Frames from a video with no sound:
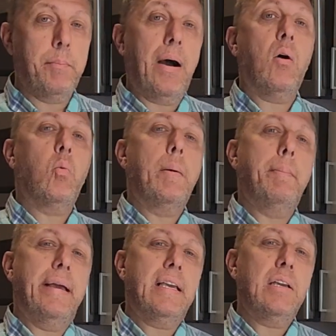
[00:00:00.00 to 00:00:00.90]
But we're
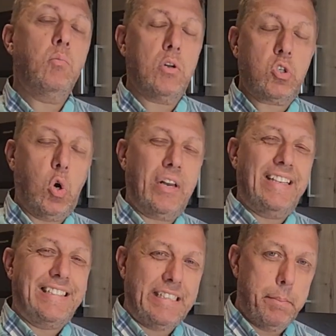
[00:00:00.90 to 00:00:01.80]
making what's called
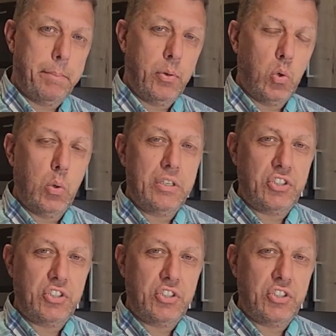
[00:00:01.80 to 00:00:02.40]
a simple